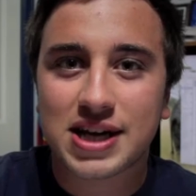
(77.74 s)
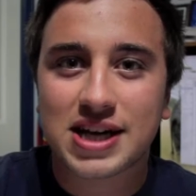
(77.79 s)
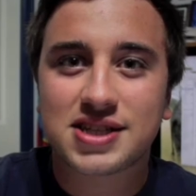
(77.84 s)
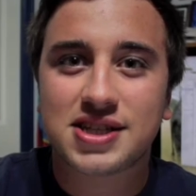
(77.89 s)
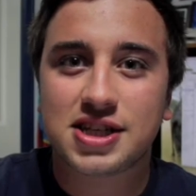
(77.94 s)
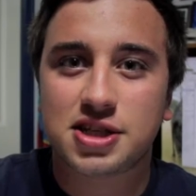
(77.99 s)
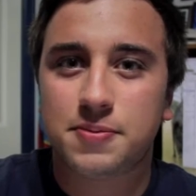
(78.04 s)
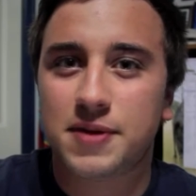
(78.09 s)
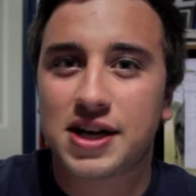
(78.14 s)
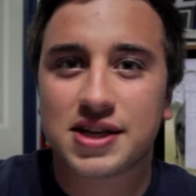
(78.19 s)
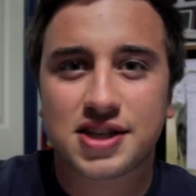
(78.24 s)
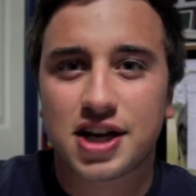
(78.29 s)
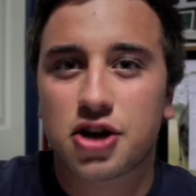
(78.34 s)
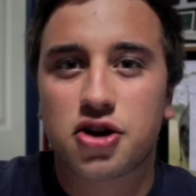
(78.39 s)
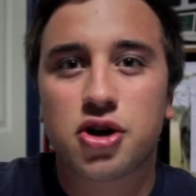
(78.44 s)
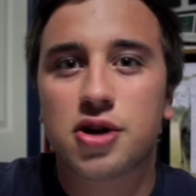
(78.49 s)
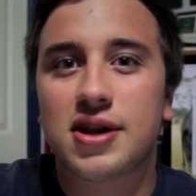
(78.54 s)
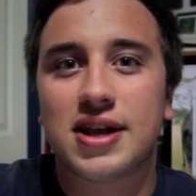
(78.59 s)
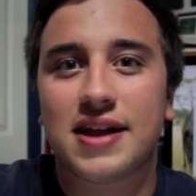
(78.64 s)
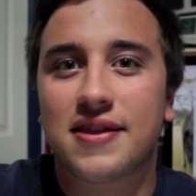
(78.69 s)
test, it's because I
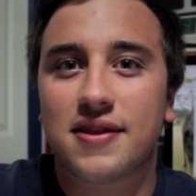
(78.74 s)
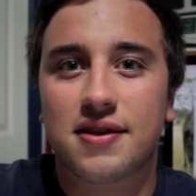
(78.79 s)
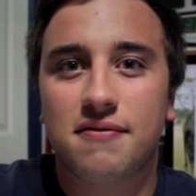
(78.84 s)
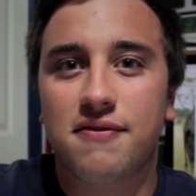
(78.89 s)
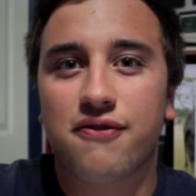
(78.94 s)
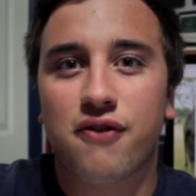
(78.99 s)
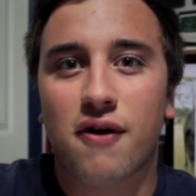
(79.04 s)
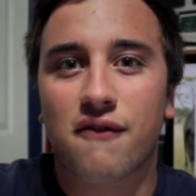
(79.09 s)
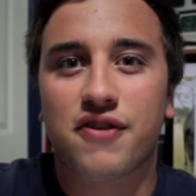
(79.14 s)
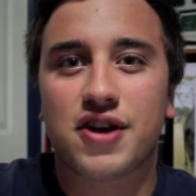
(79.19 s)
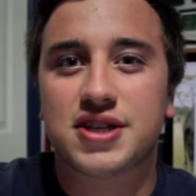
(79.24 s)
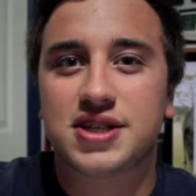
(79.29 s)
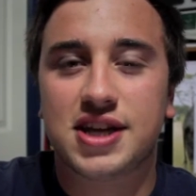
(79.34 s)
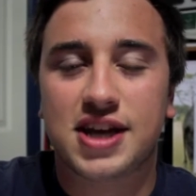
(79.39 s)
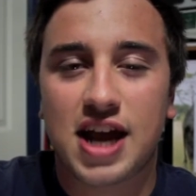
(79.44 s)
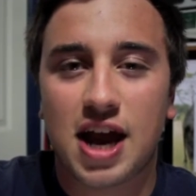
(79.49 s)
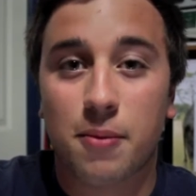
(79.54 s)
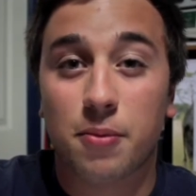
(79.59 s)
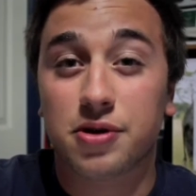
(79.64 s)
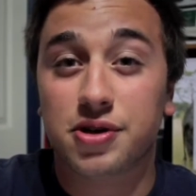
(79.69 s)
couldn't get the front-facing
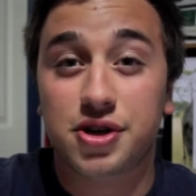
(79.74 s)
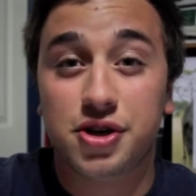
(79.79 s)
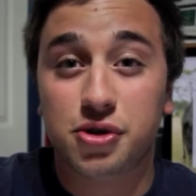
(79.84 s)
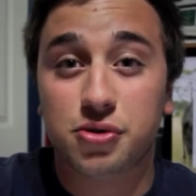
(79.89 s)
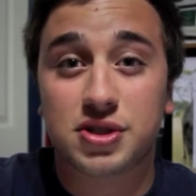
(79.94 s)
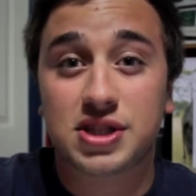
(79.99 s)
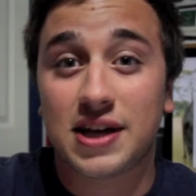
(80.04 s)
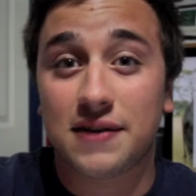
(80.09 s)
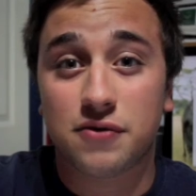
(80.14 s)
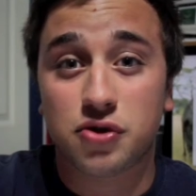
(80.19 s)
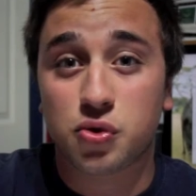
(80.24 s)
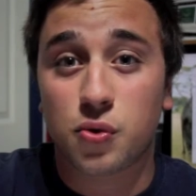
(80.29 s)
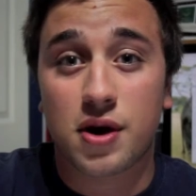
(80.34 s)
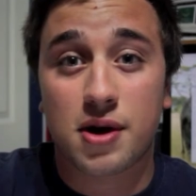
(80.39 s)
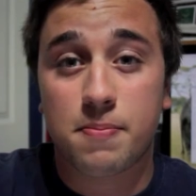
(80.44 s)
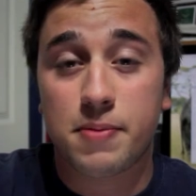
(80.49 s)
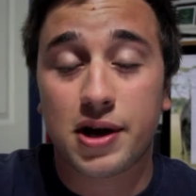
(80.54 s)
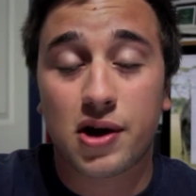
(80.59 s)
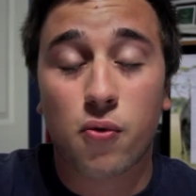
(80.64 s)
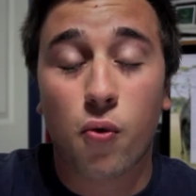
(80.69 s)
camera to do
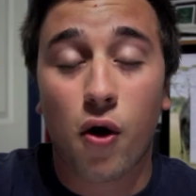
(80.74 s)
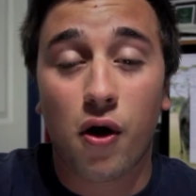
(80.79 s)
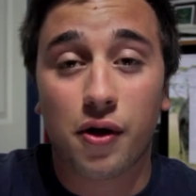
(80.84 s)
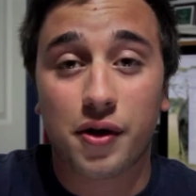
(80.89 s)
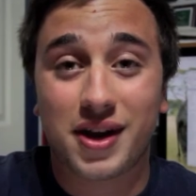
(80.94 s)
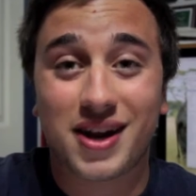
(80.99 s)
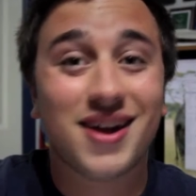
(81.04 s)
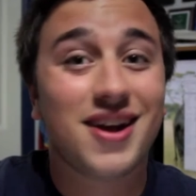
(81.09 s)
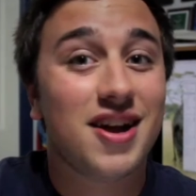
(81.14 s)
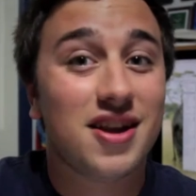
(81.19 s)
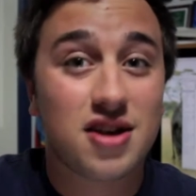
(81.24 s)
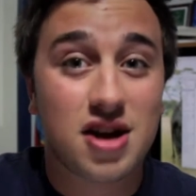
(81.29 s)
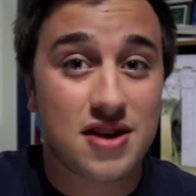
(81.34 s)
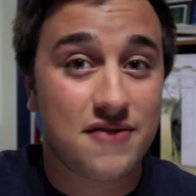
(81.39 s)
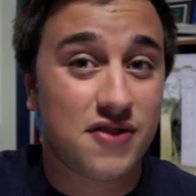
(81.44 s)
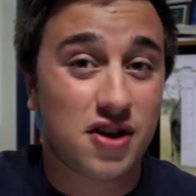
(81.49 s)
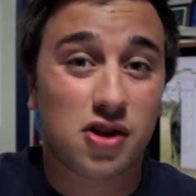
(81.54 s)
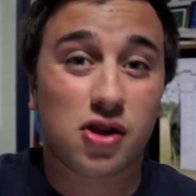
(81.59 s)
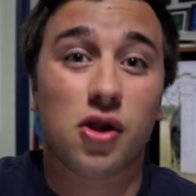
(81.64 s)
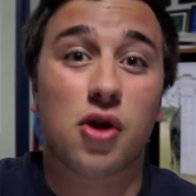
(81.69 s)
720p quality. Not
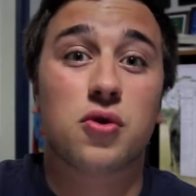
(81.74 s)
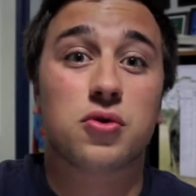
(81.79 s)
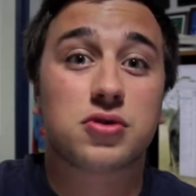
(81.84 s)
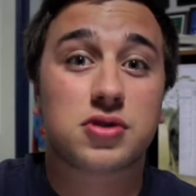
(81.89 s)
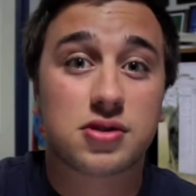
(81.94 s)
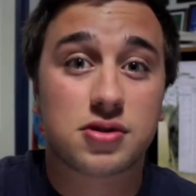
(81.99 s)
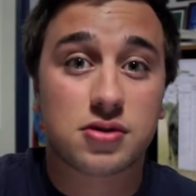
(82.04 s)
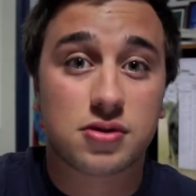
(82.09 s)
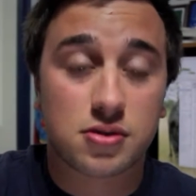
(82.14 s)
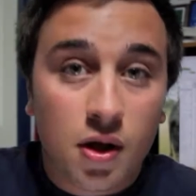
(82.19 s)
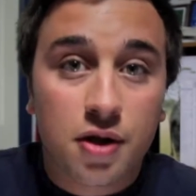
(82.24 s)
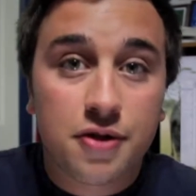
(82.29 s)
even close.